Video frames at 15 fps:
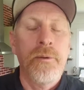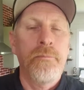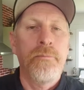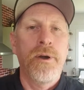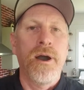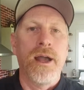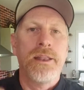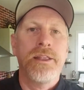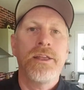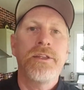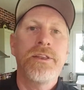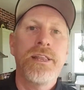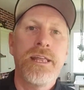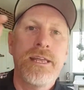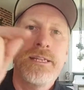But you
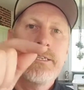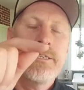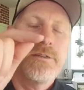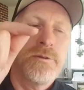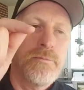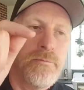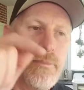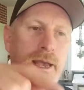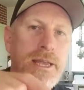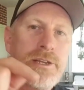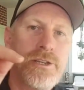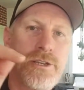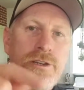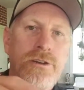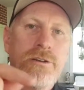need to make
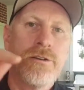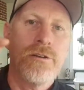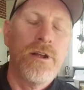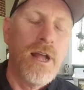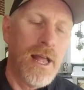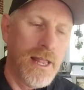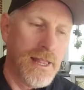sure